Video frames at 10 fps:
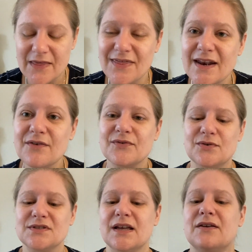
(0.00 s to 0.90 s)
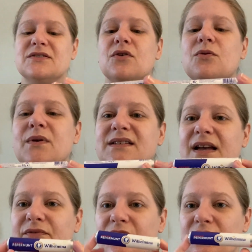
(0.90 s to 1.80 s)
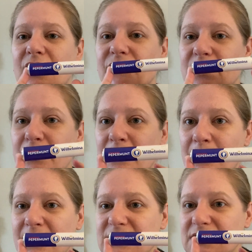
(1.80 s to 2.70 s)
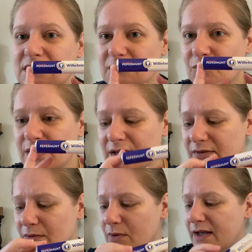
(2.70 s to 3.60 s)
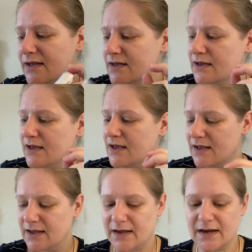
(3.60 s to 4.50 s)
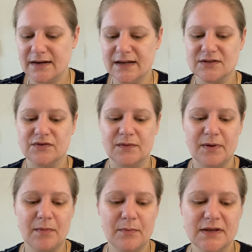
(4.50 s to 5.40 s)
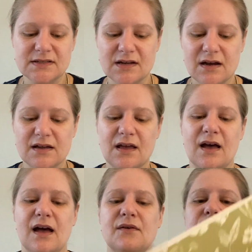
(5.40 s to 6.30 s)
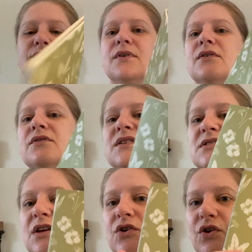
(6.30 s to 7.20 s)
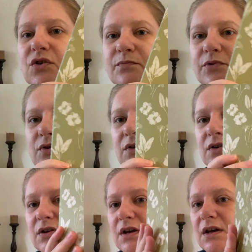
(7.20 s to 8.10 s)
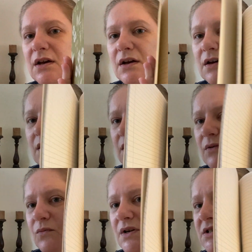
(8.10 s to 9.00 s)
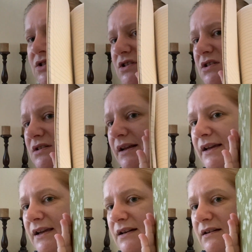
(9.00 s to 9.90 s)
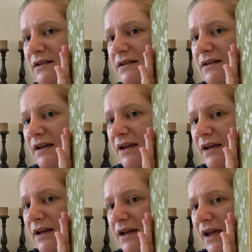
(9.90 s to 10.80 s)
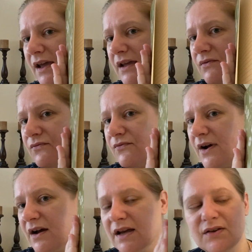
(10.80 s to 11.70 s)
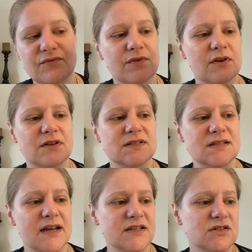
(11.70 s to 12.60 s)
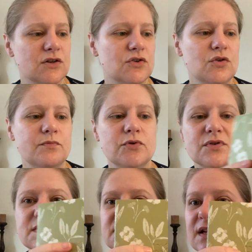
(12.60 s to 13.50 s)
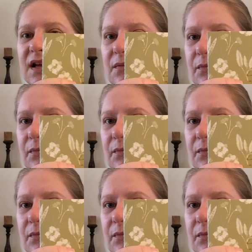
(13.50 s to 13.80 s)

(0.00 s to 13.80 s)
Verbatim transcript: Then, of course, I always have the lovely peppermints we give away. And next to the peppermints, I have this notebook, which is just like an A5 sized notebook saying